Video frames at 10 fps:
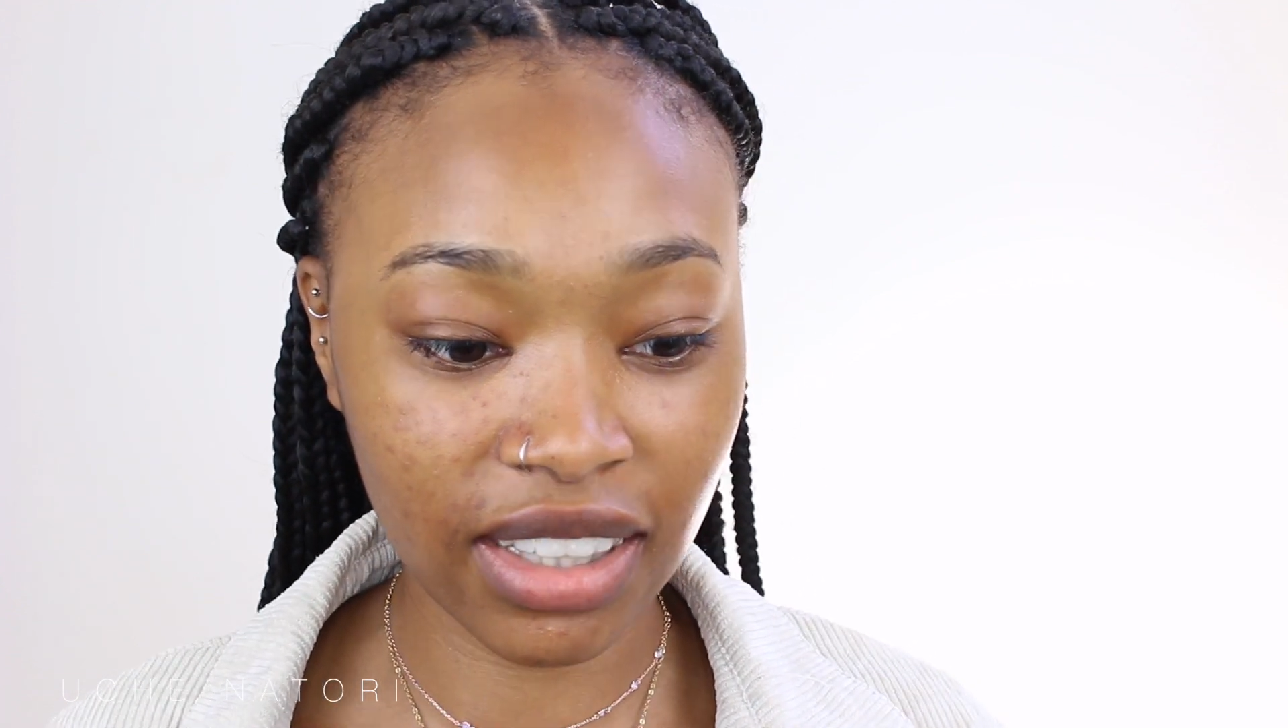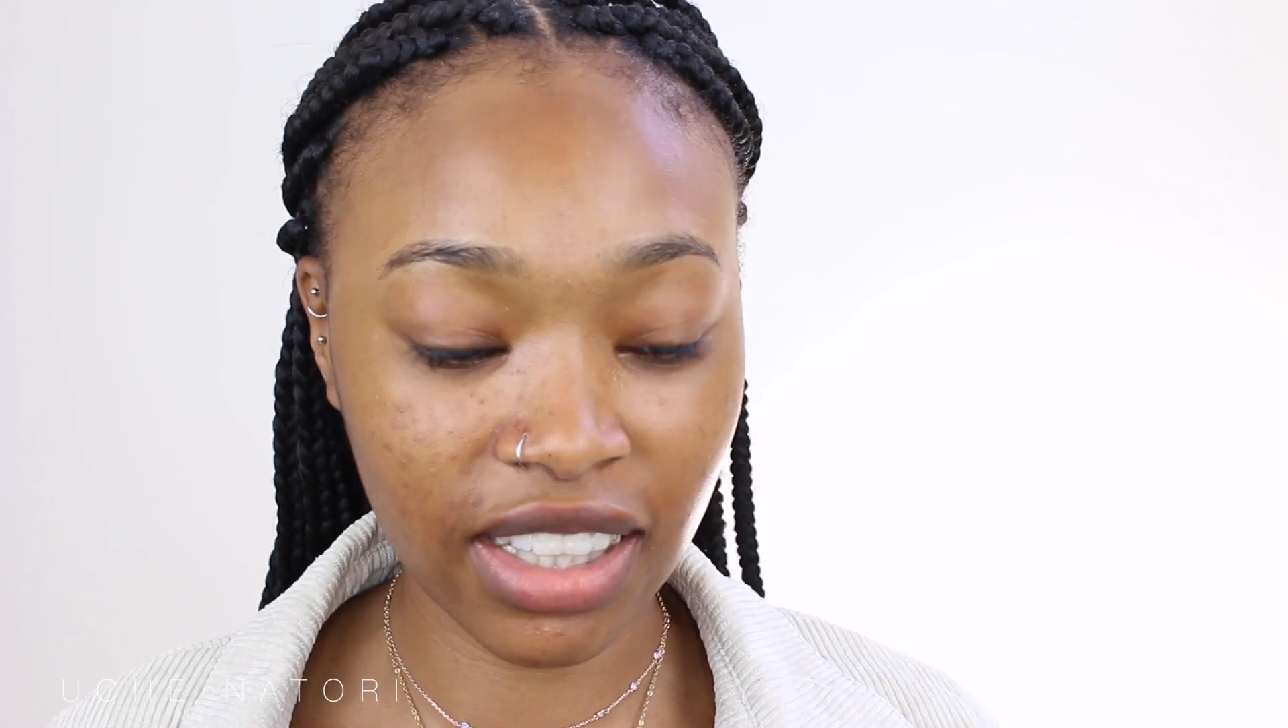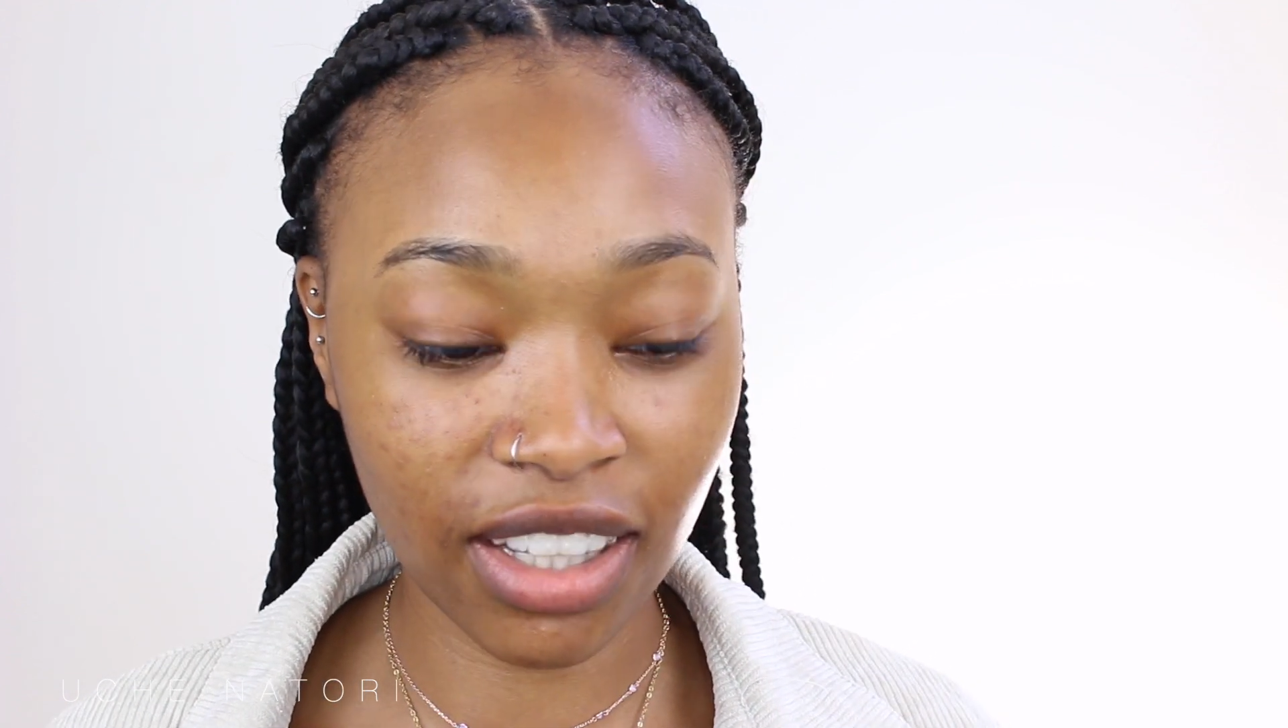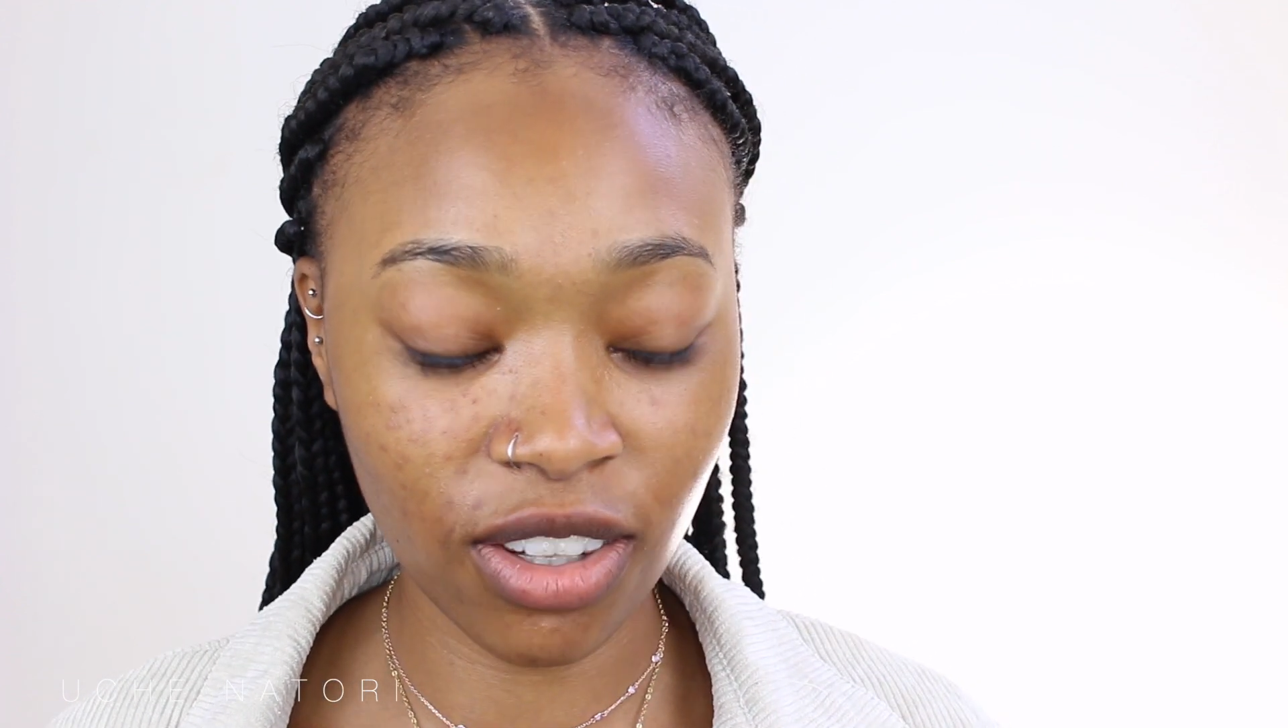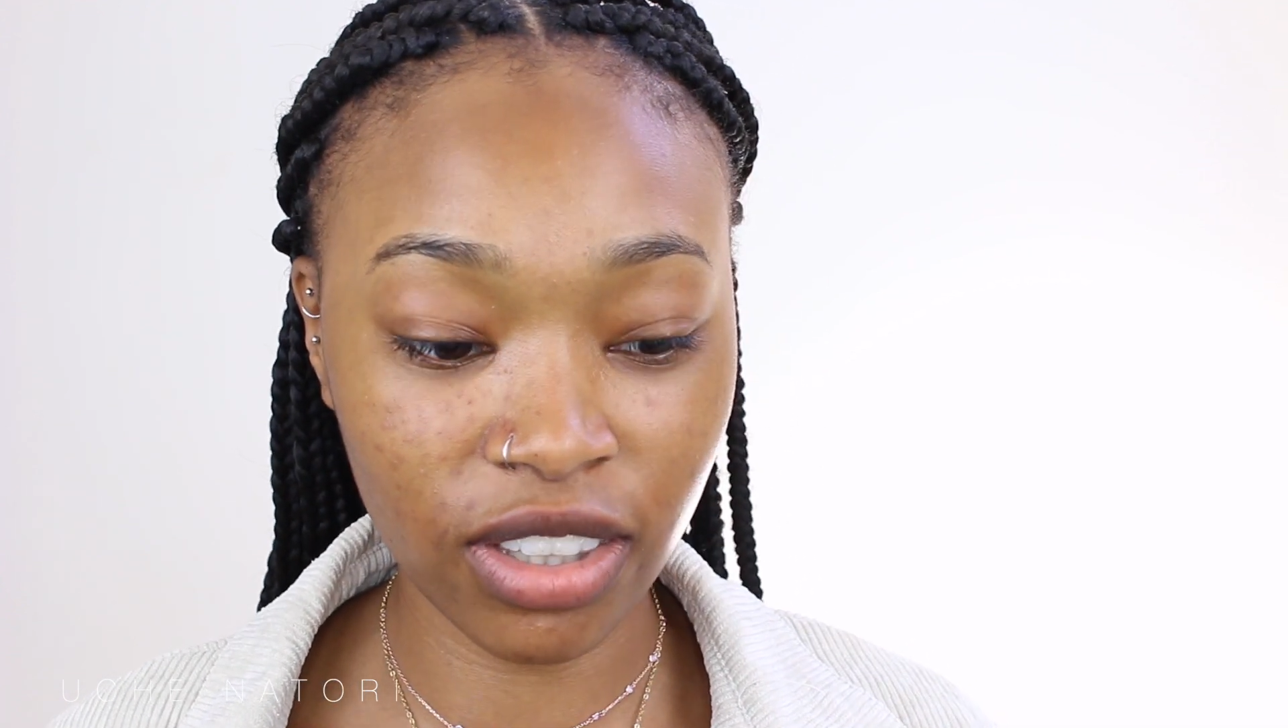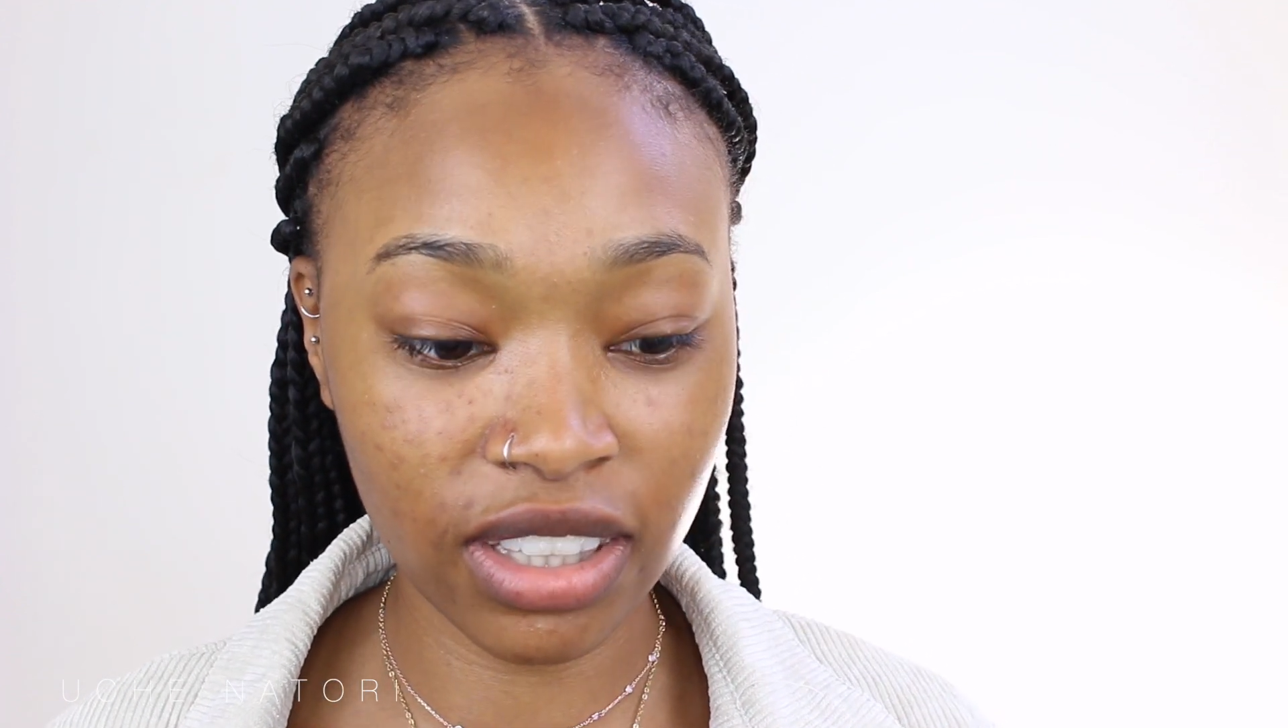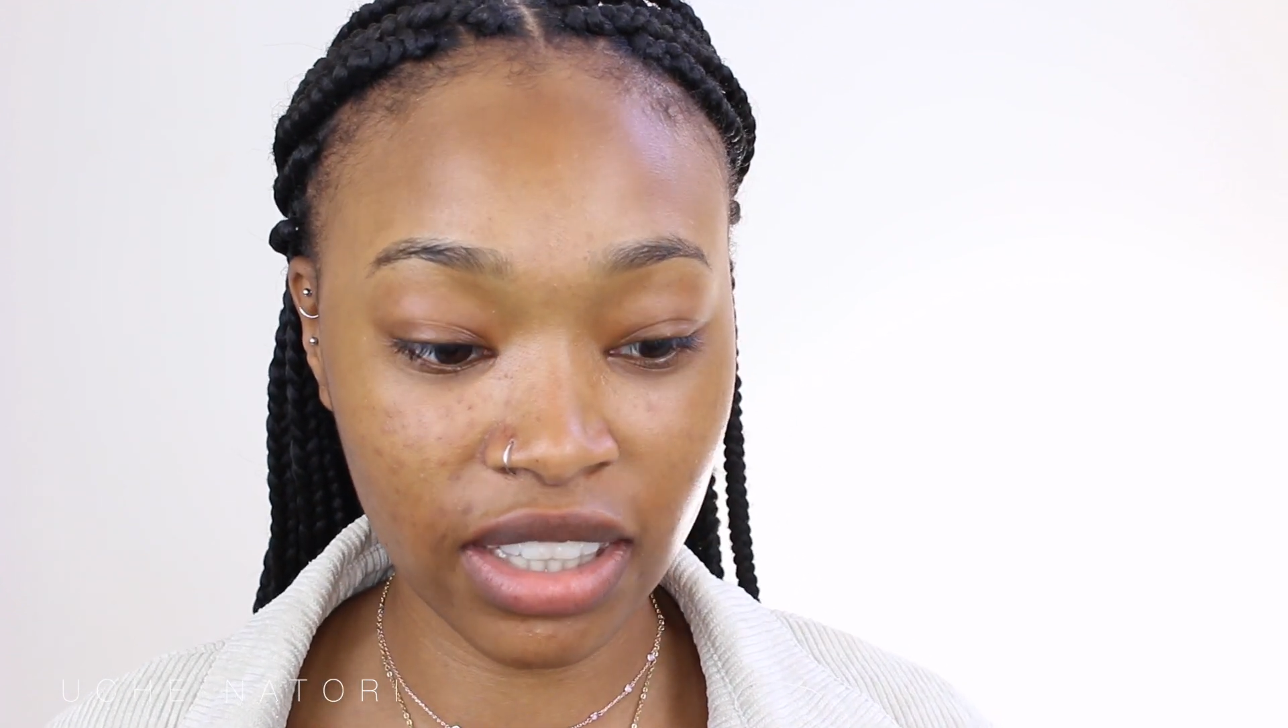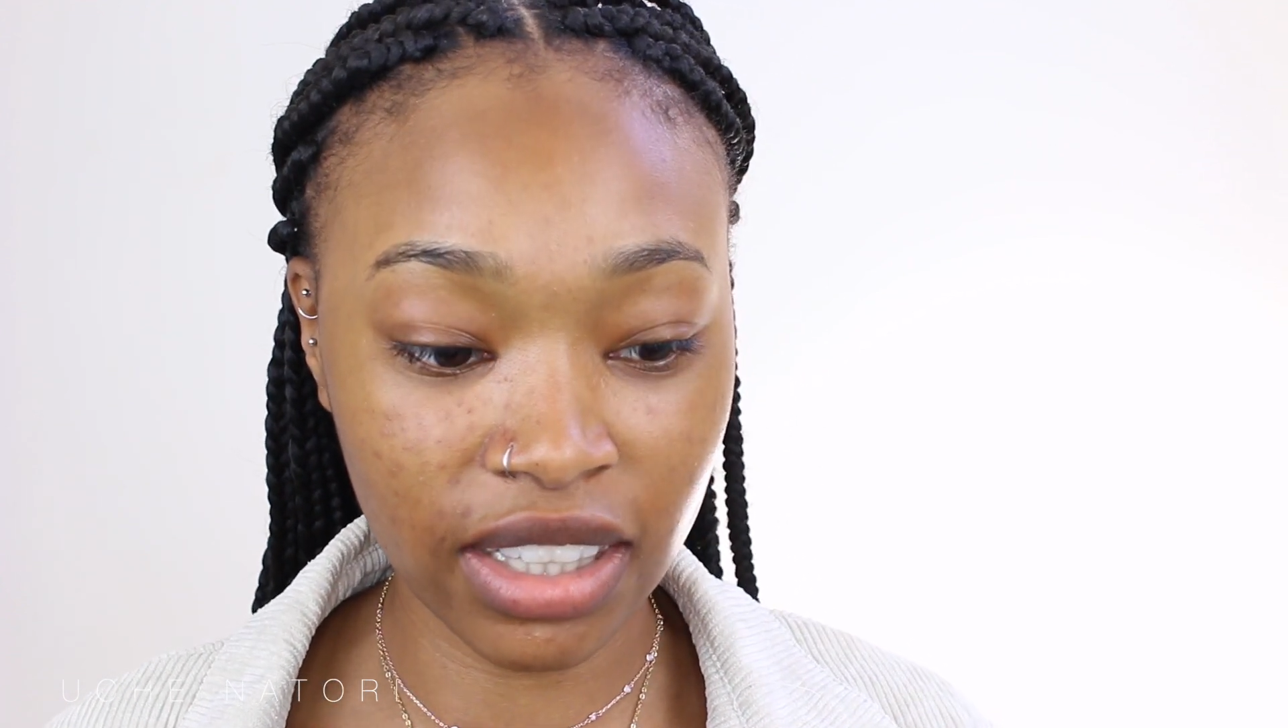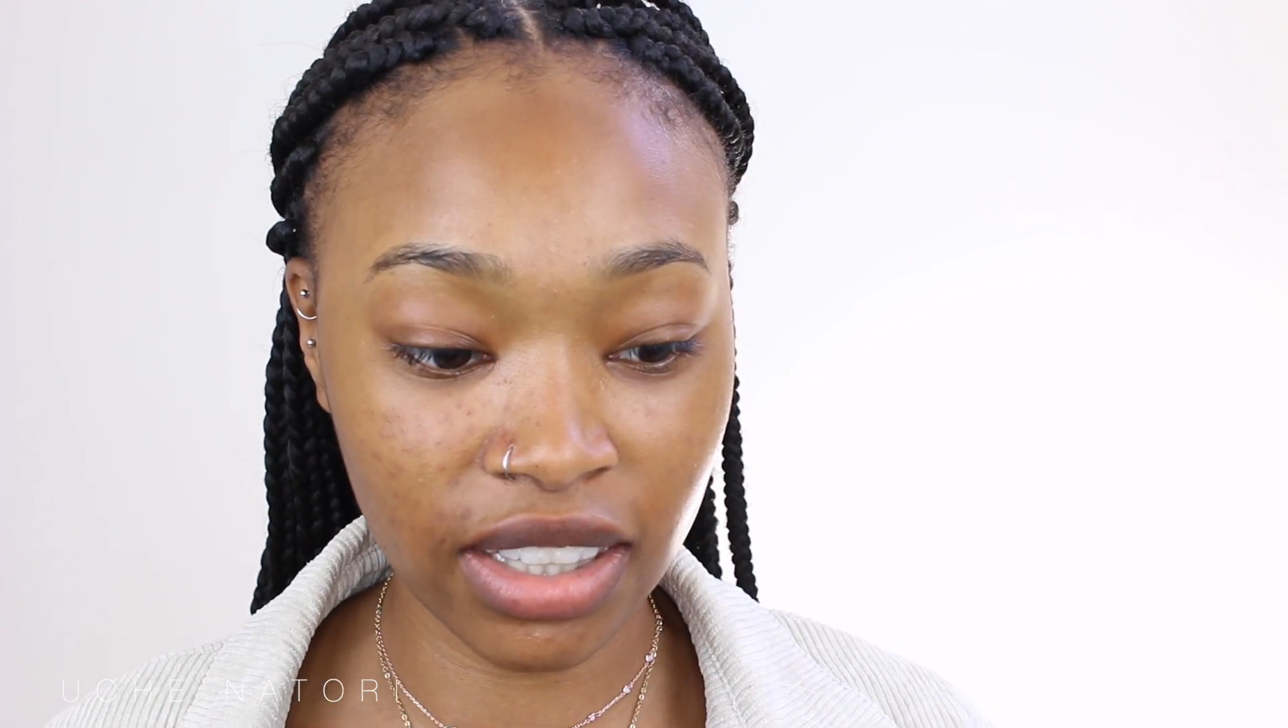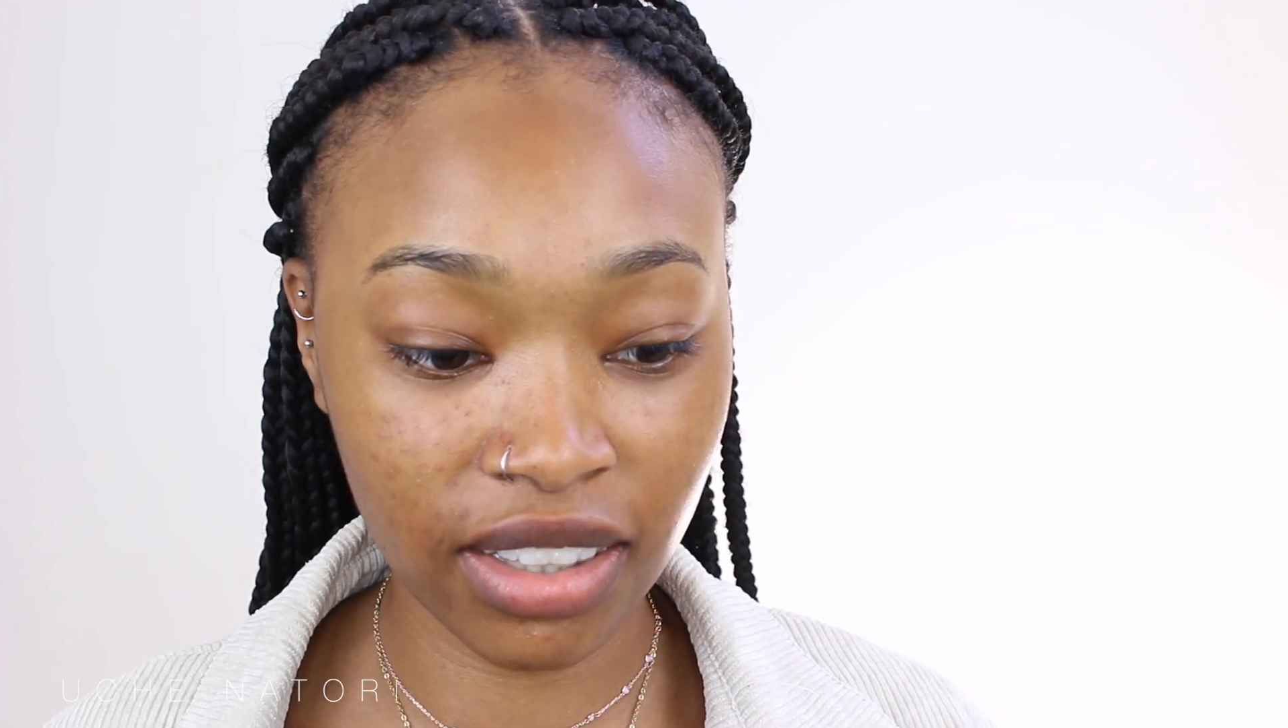and I lost it.